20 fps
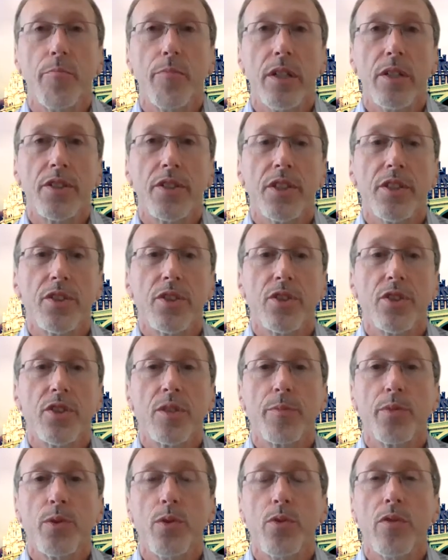buses to
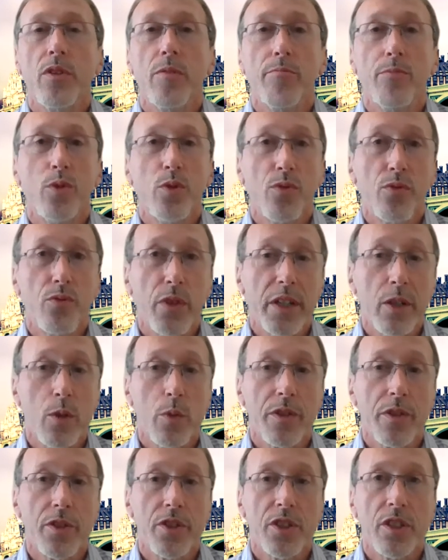support more
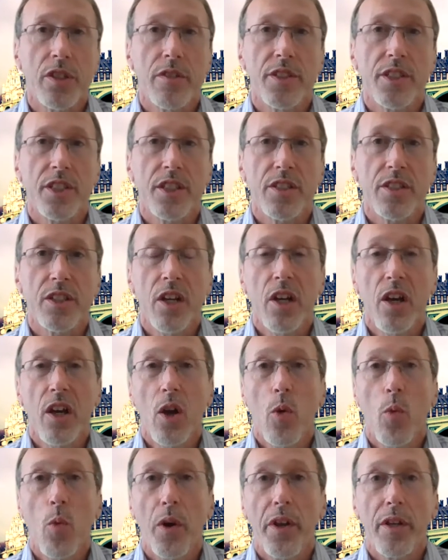frequent services,
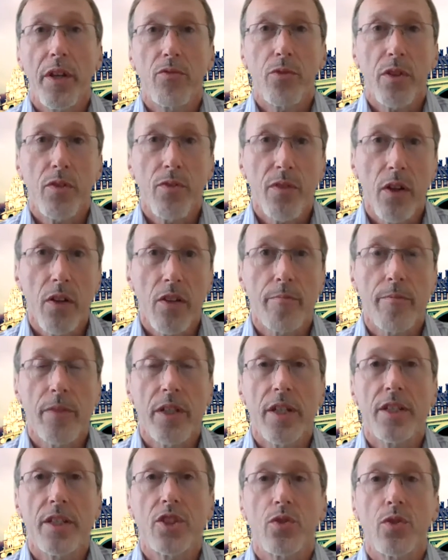1 every 5
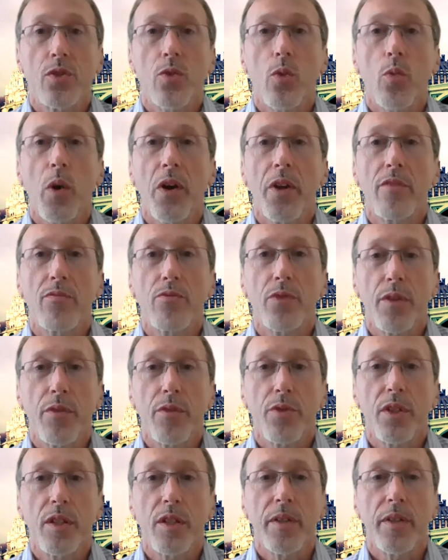minutes or 1 every
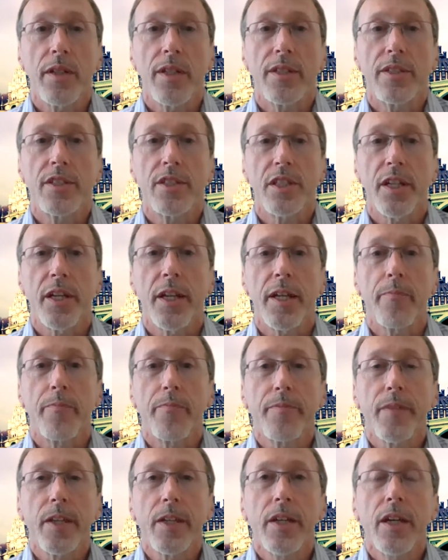3 minutes, say.
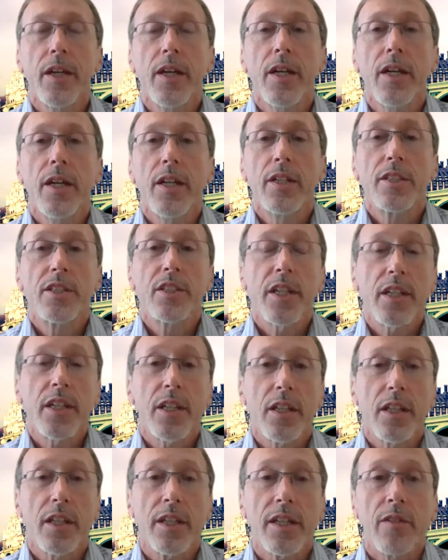
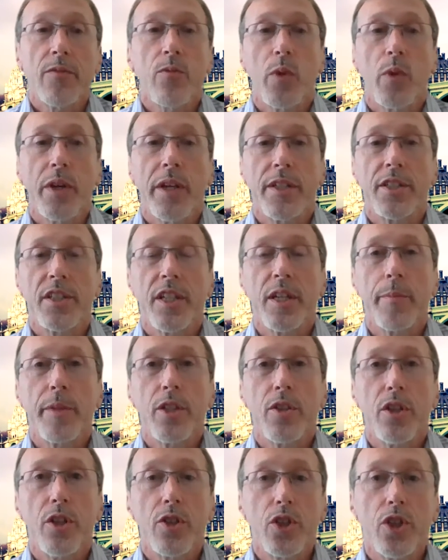Secondly, we
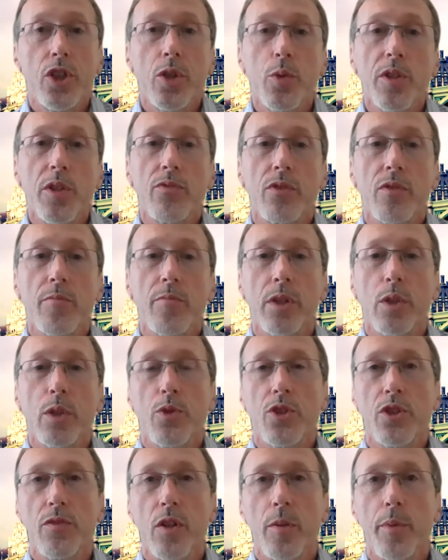examined 2 different
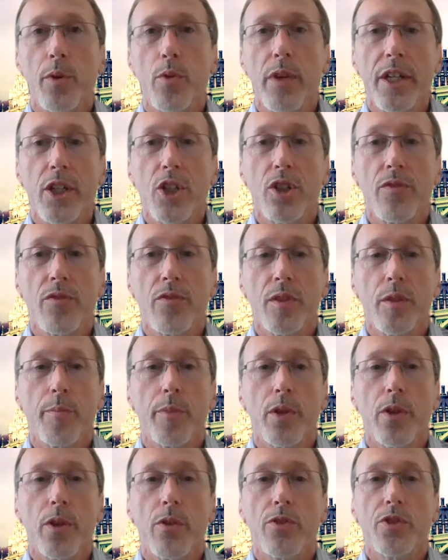modes of operation for the
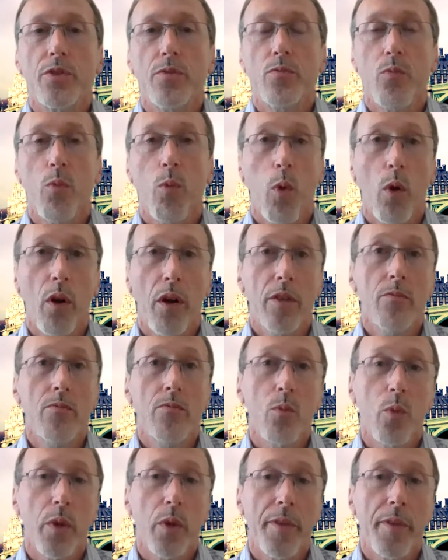pods, one
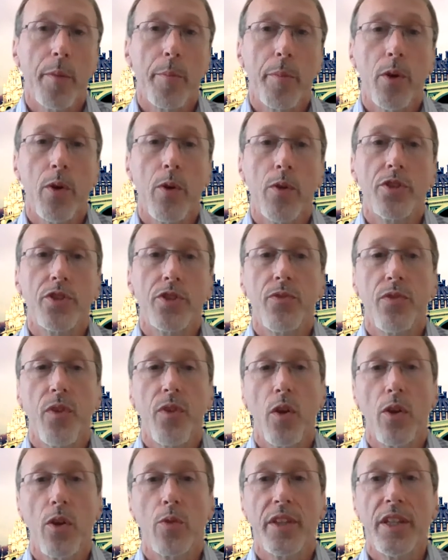where the pods
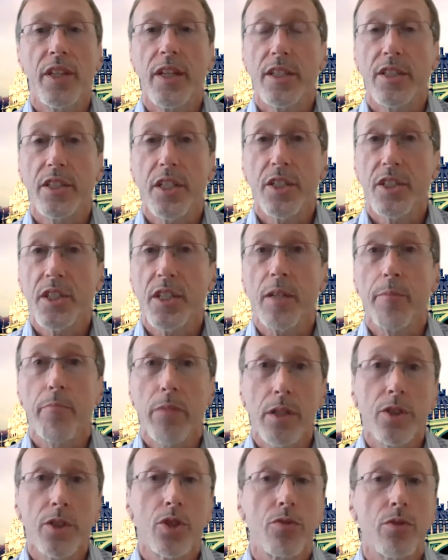followed the existing
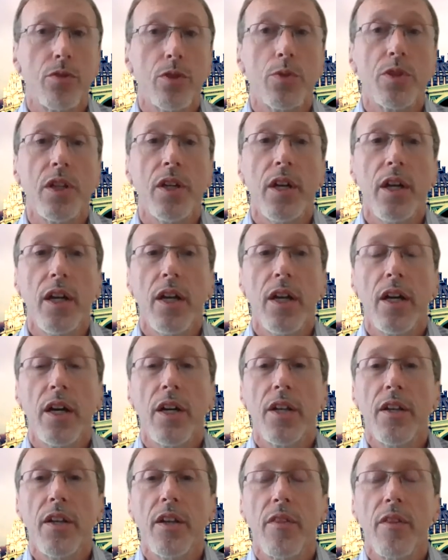bus route,
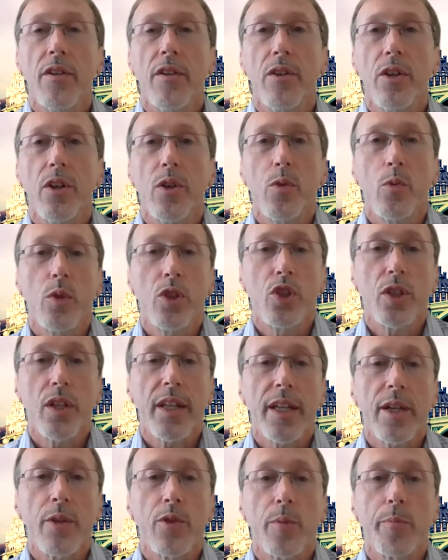and another which
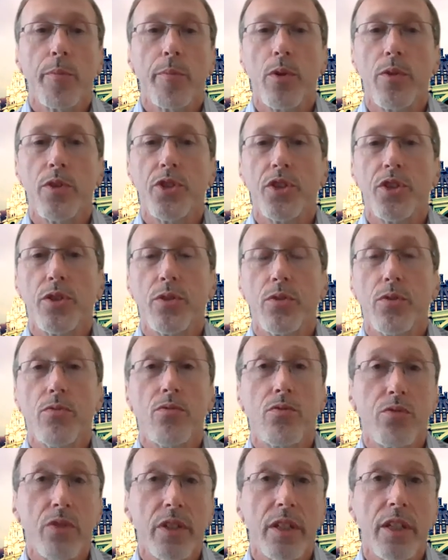allowed the pods to
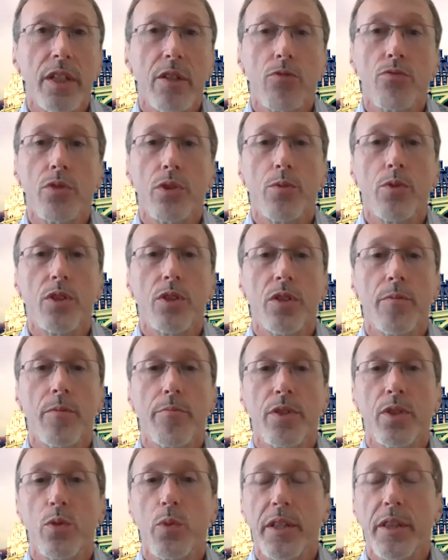freely route
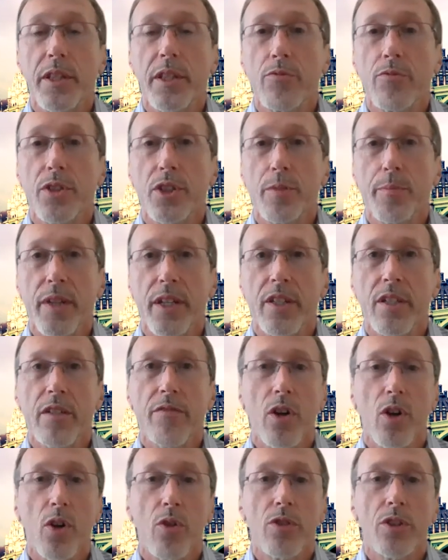between their respective
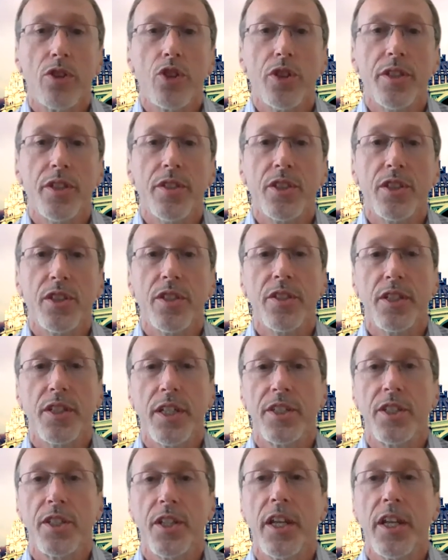origins and
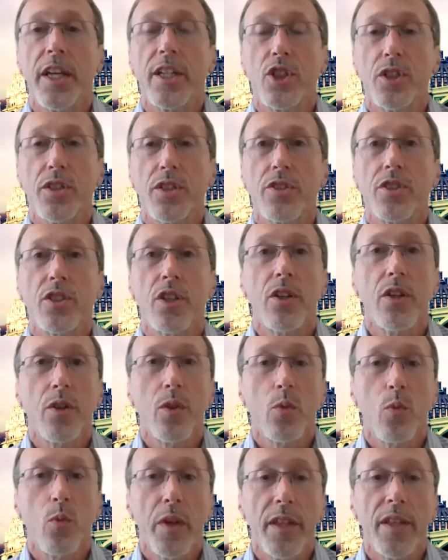destinations
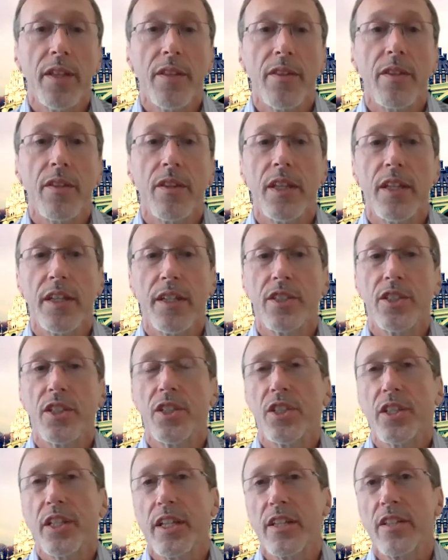within the
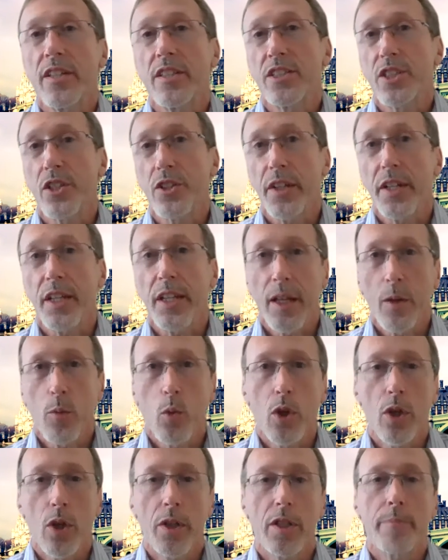existing site
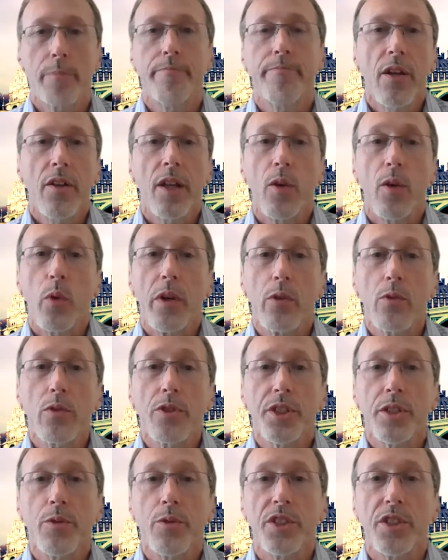network. Now, we
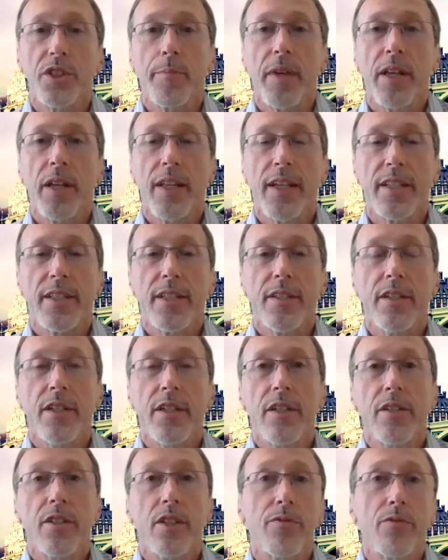also simulated
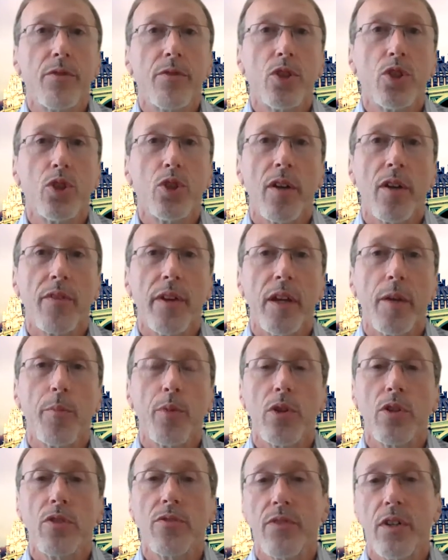different traffic
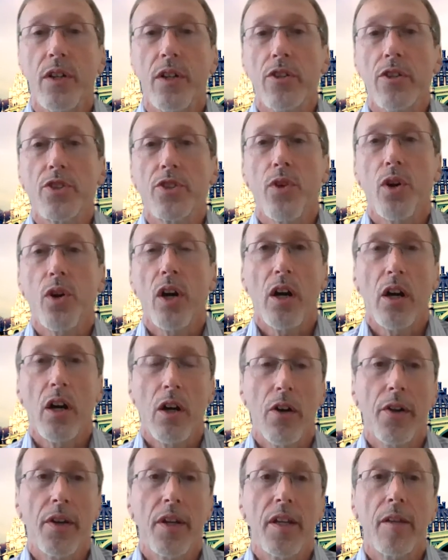profiles for
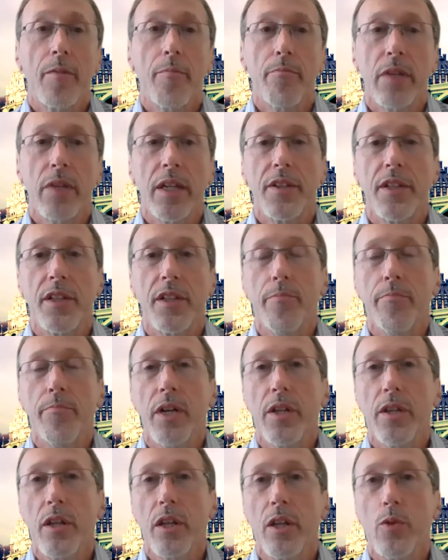high, medium,
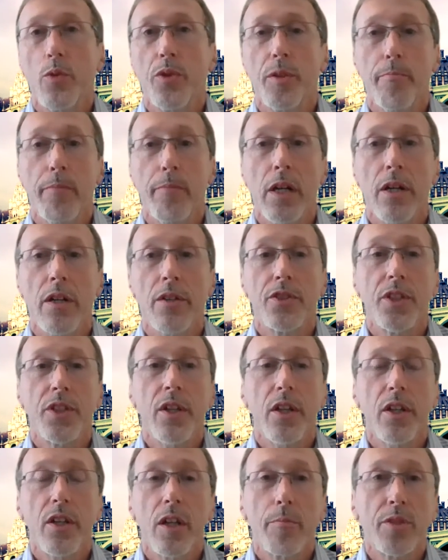and low demands
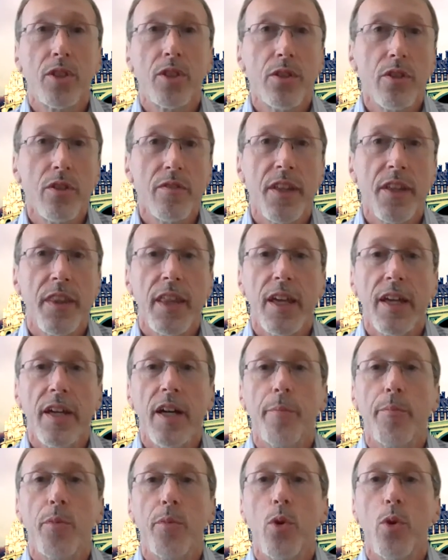observed at the
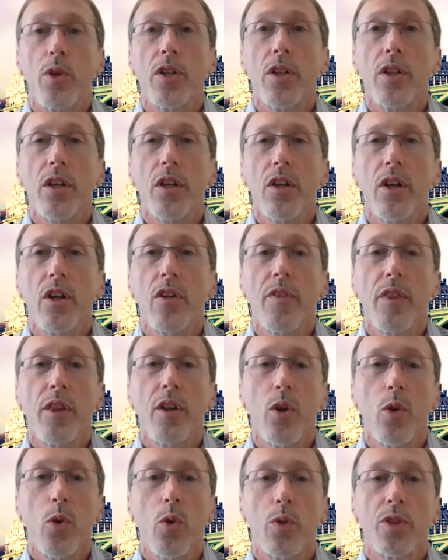airport over the
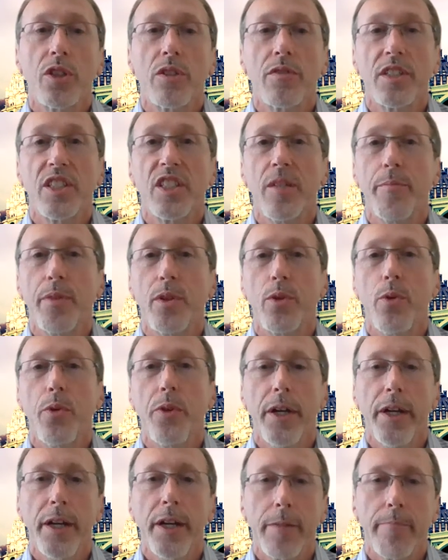course of a typical
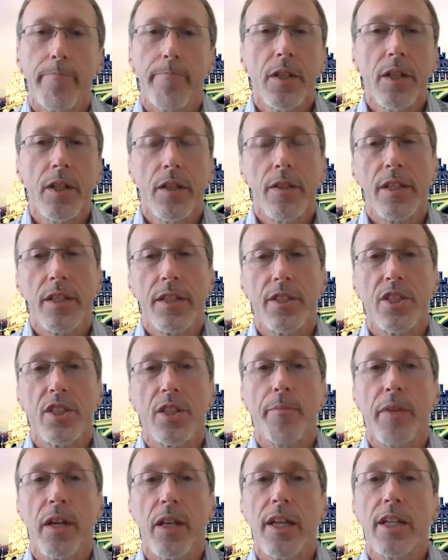day. These
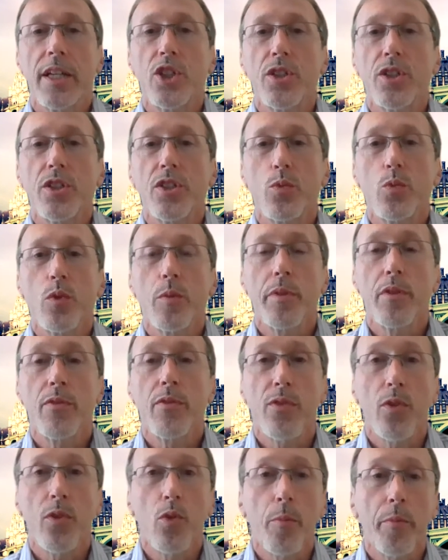simulations were
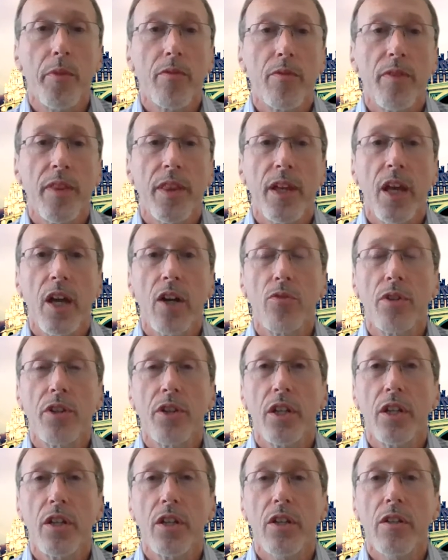performed for the current
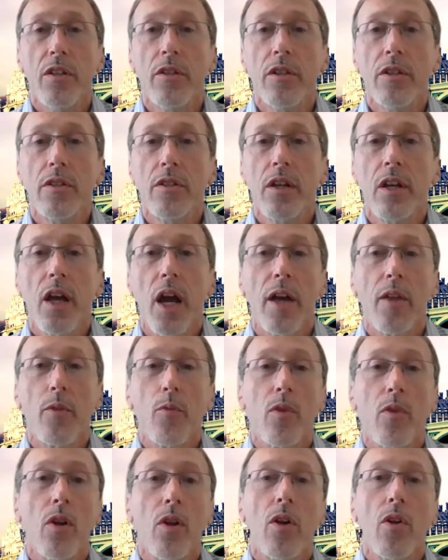year
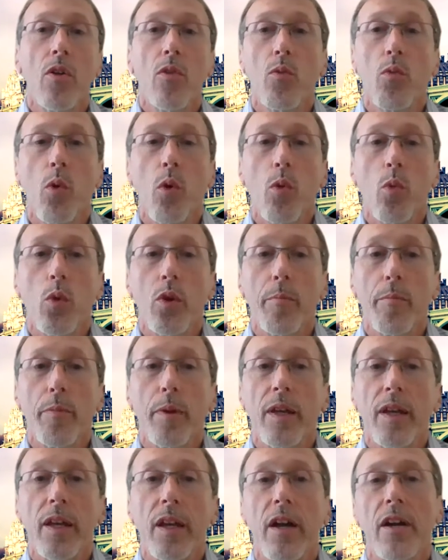and what would
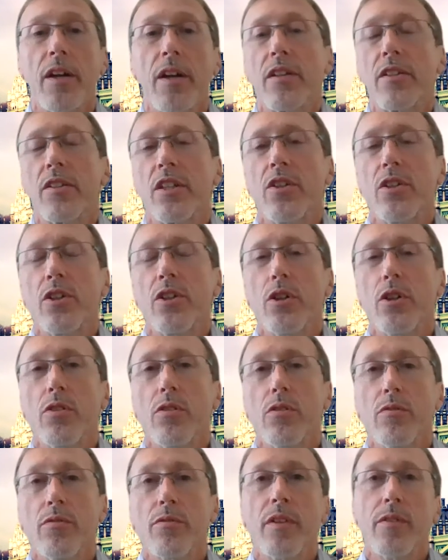be a year
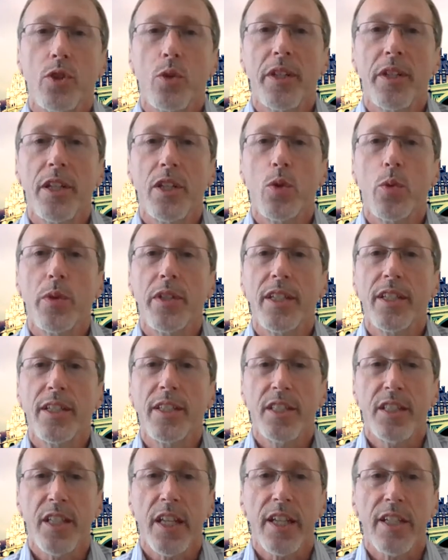of
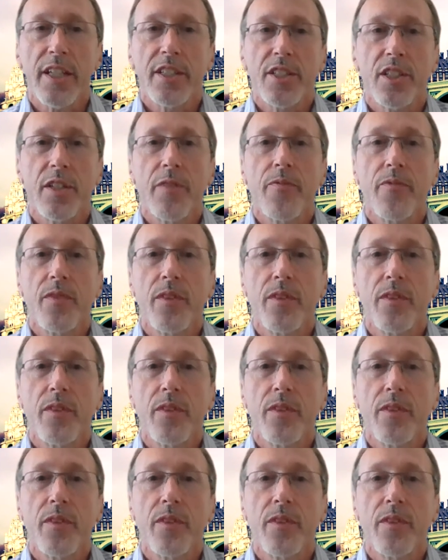2026.